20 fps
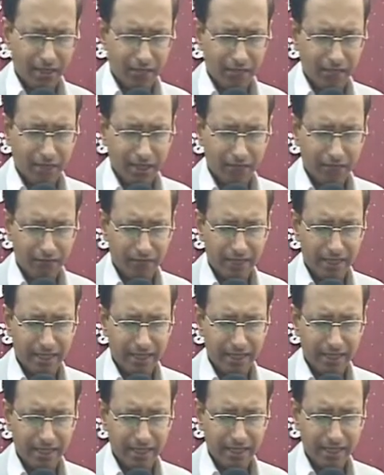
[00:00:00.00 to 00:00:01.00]
of the
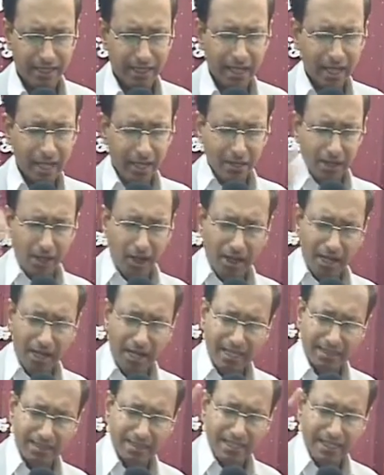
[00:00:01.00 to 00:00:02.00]
afflicted, nor
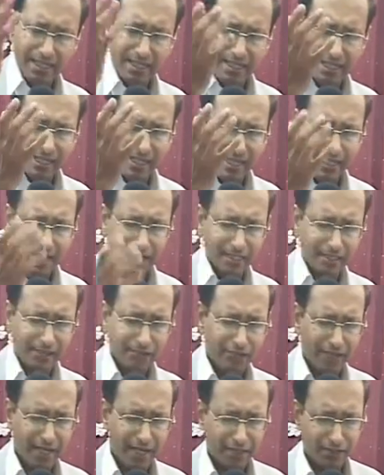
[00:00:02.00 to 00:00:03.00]
has he hidden his
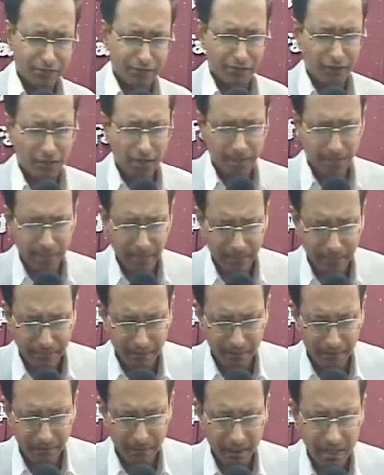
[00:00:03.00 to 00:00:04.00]
face from
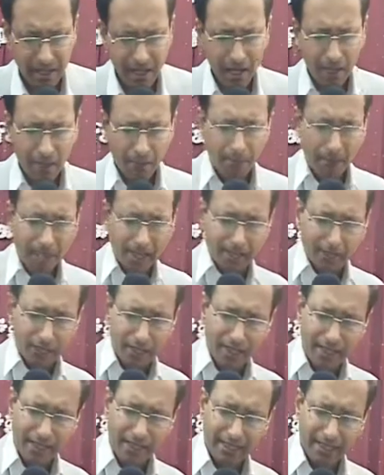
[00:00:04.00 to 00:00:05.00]
him. But
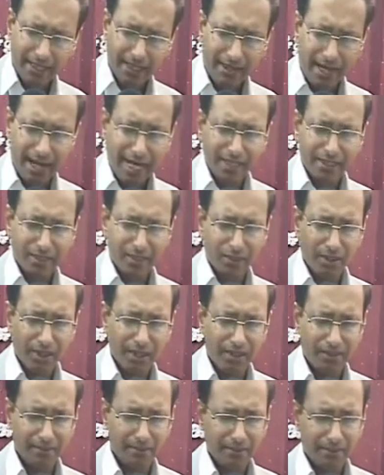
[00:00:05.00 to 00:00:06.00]
when he cried to
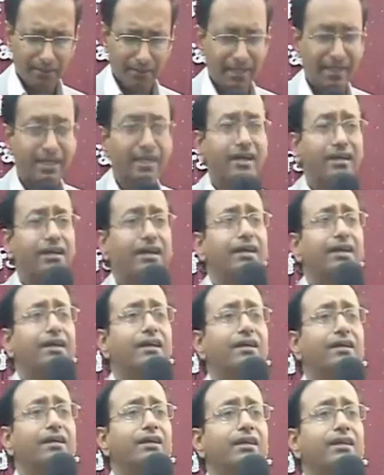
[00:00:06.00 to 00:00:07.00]
him, he
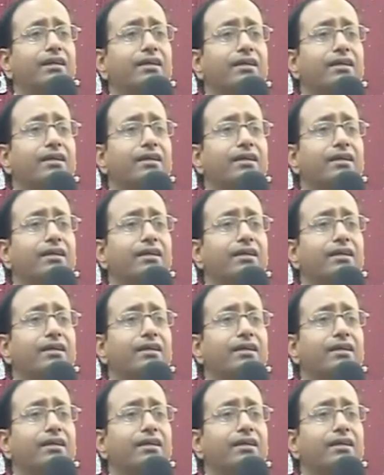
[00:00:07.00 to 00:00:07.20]
heard.